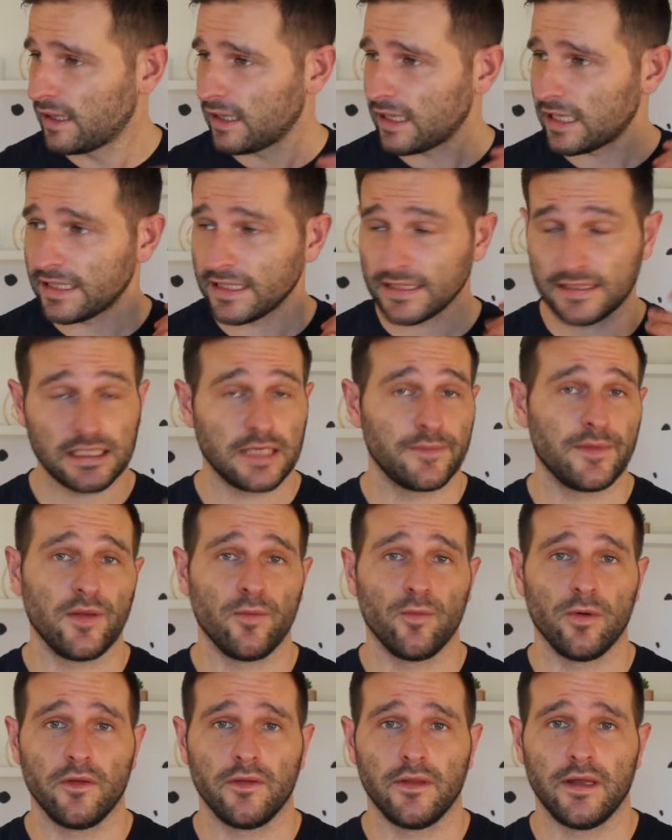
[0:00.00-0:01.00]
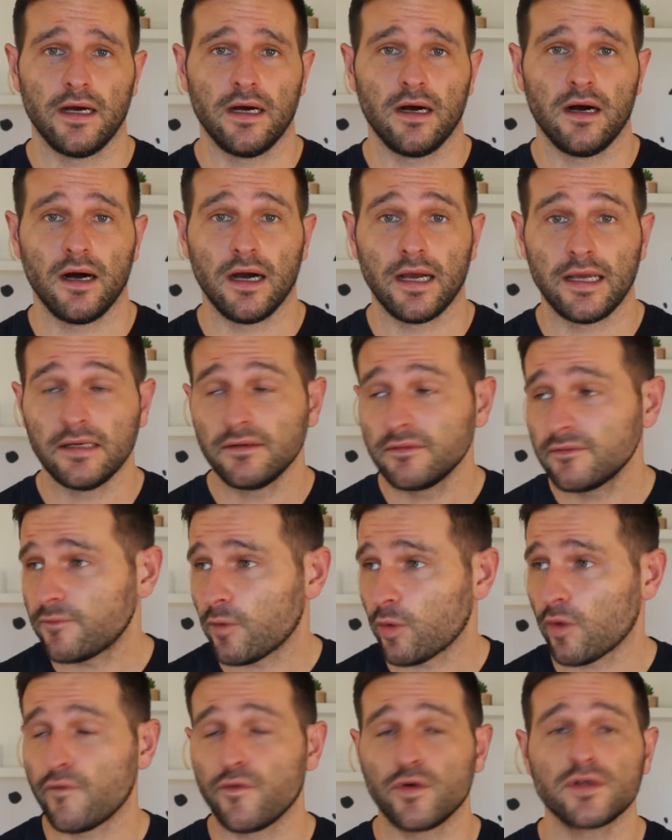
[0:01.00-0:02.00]
and that's going to be the one that I,
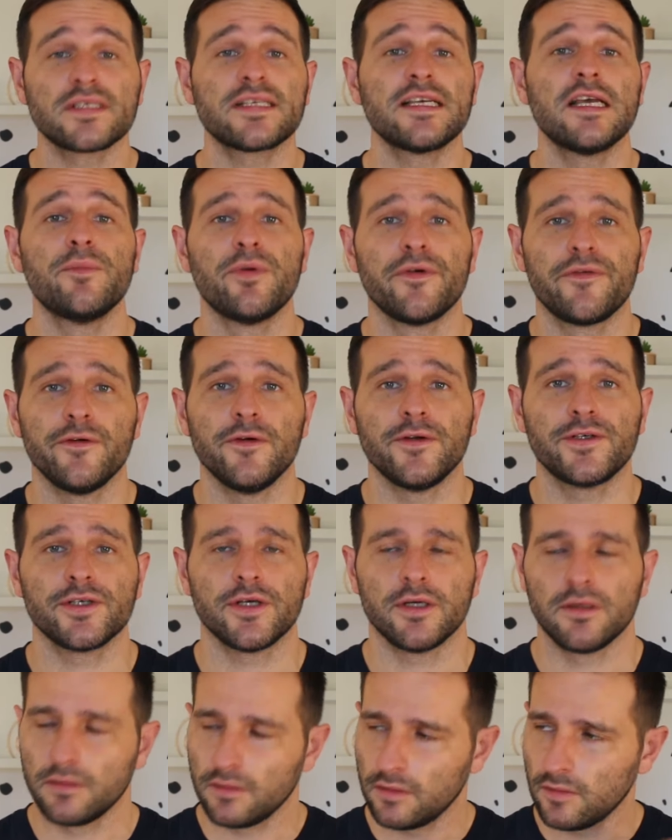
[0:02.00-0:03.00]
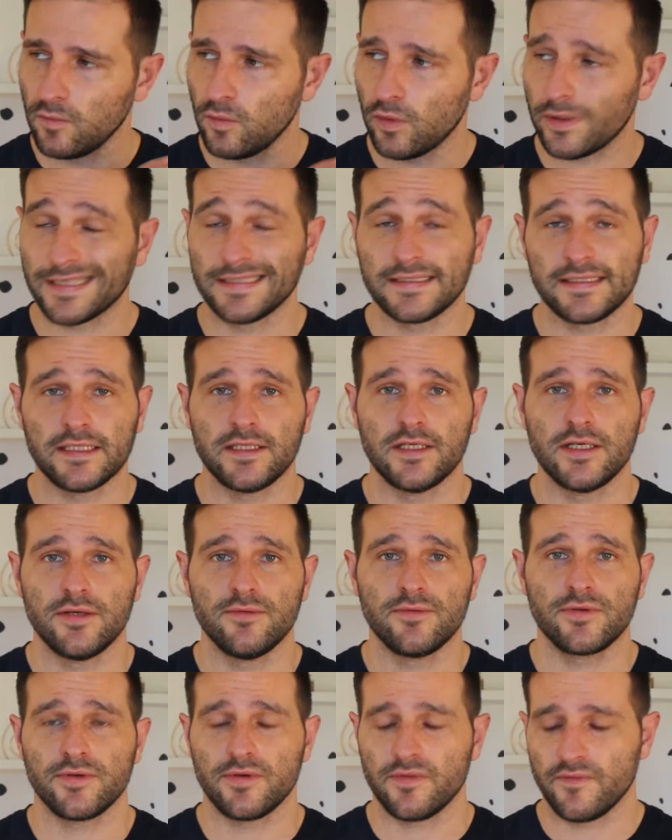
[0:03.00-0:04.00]
for the foreseeable future, will continue
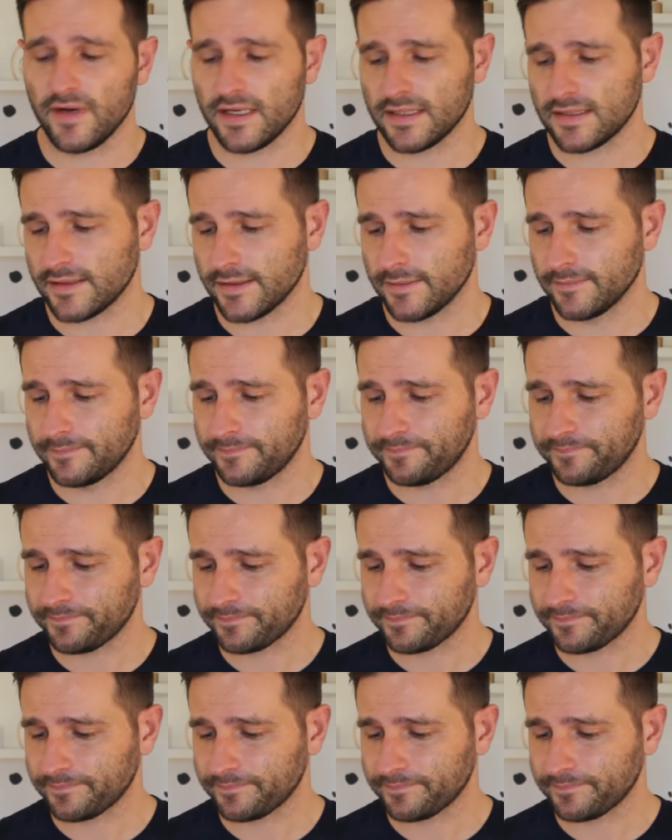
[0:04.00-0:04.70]
to invest in.